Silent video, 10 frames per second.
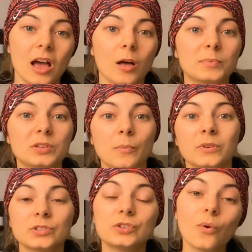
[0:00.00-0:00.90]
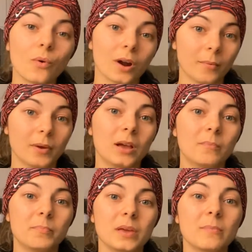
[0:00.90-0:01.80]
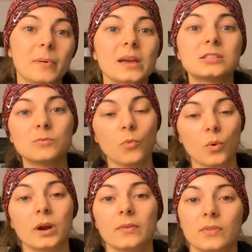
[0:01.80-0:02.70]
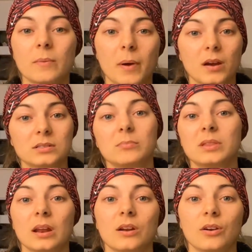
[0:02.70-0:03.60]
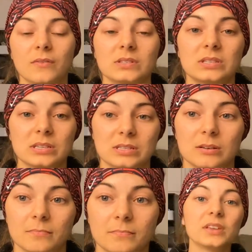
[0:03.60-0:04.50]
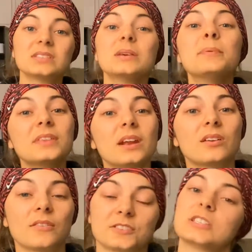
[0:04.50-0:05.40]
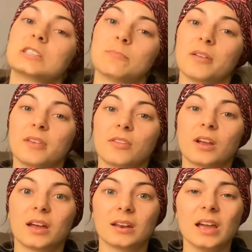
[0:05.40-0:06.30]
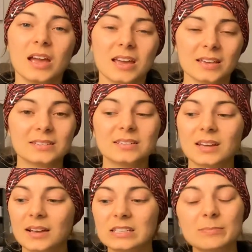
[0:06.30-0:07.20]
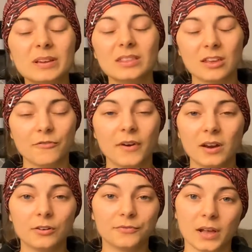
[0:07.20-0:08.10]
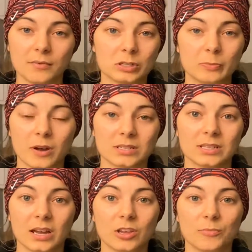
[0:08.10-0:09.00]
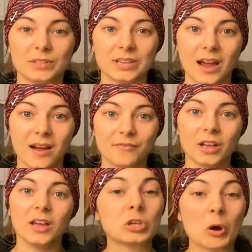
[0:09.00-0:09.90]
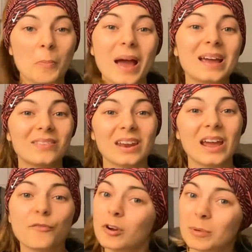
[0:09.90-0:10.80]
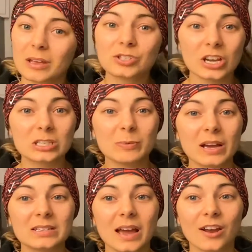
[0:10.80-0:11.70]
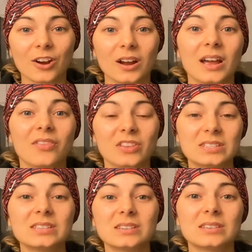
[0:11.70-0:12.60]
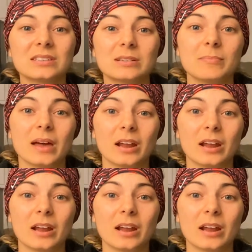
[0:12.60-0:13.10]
help someone's norm be based more in the parasympathetic nervous system. The sympathetic nervous system, on the other hand, is designed to be the fight or flight response that humans have. So back in the day, if we're being chased by a tiger, this is a system that